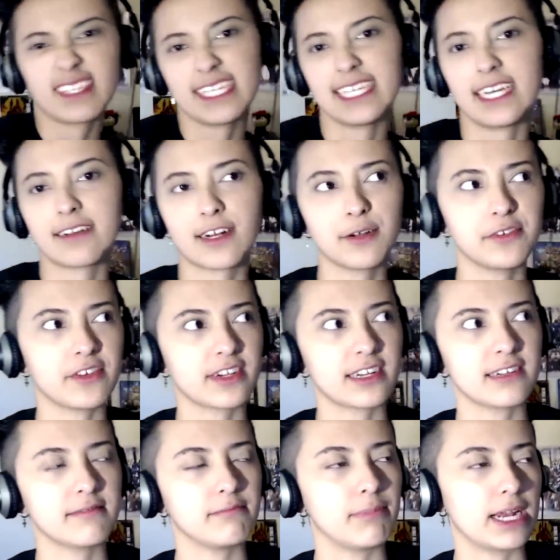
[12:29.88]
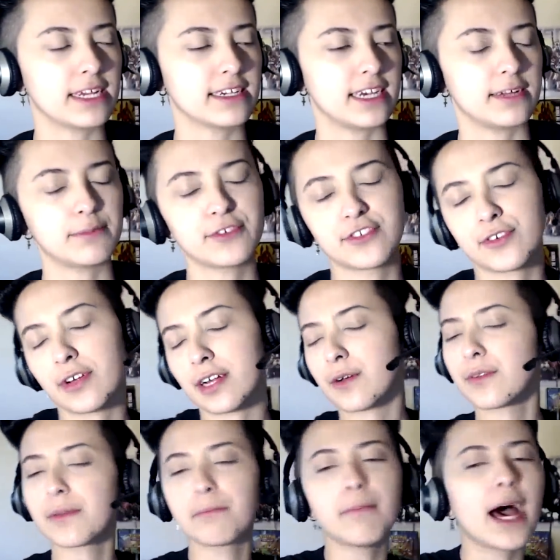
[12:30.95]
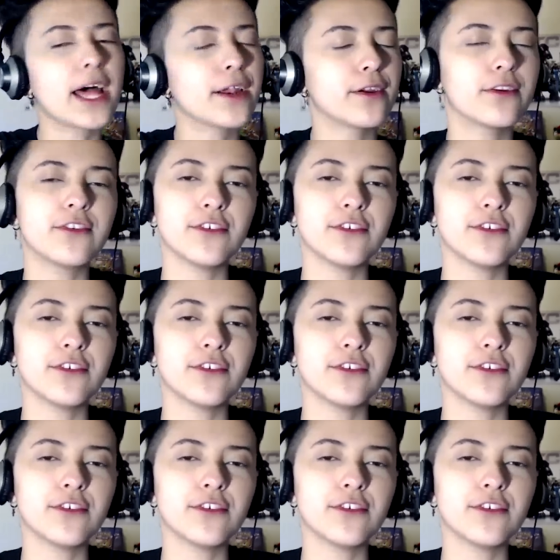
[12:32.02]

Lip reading: Yeah, Chloe's like a black cat, but she's got like all the manner.